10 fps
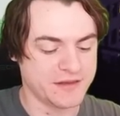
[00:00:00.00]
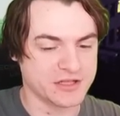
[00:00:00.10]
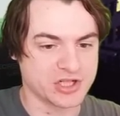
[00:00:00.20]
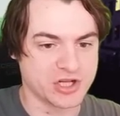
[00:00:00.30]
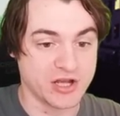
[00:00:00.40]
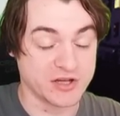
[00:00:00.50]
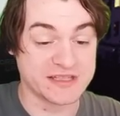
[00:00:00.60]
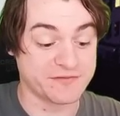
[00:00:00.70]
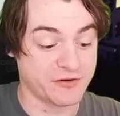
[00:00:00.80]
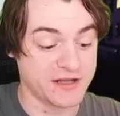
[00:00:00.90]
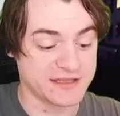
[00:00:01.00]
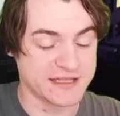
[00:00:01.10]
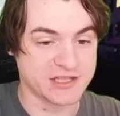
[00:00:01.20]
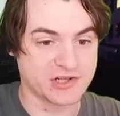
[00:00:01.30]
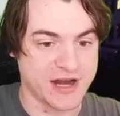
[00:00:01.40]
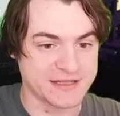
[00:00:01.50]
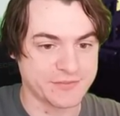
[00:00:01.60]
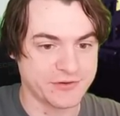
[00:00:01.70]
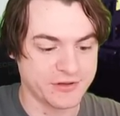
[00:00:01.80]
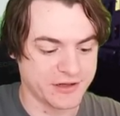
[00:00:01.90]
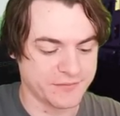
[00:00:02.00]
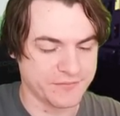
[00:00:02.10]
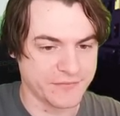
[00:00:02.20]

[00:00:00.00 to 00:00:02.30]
there's, east of France, there's Strasbourg.